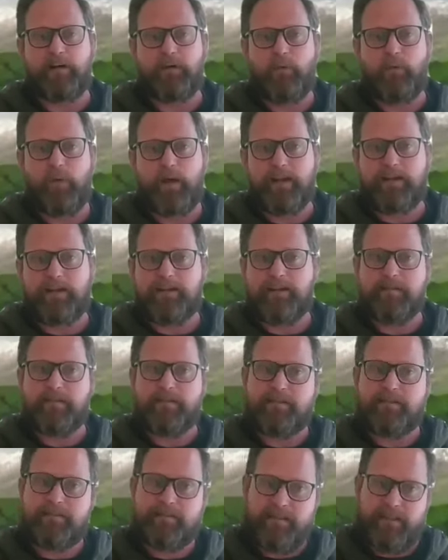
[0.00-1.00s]
when
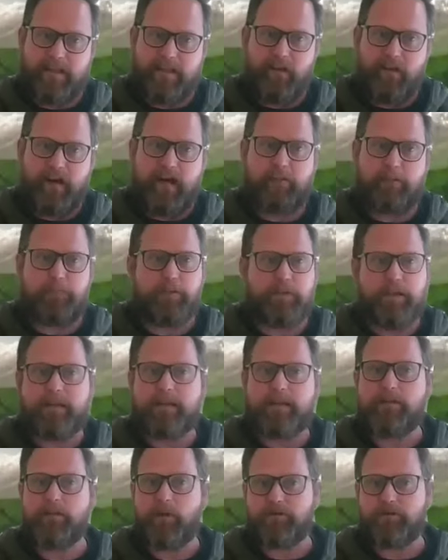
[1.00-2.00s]
there are
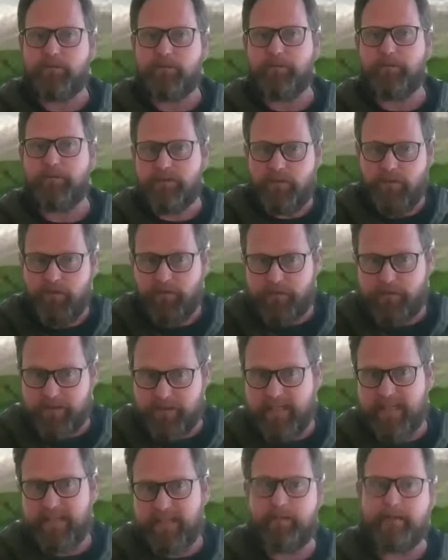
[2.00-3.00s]
political entrepreneurs who
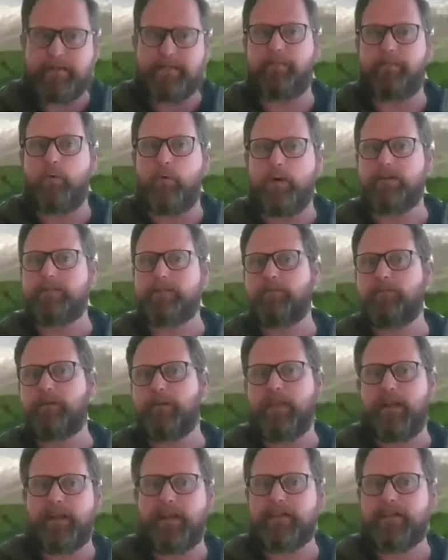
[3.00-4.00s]
see them as a point where
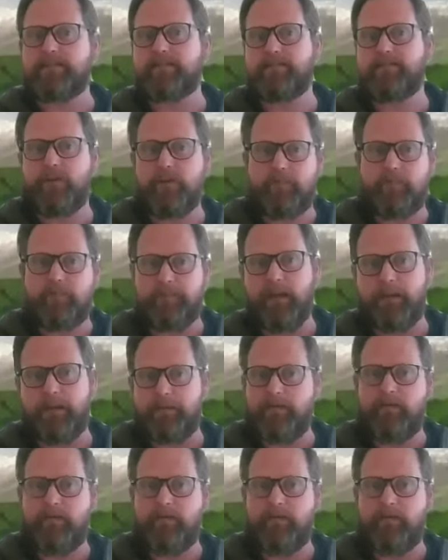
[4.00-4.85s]
they can stir people up.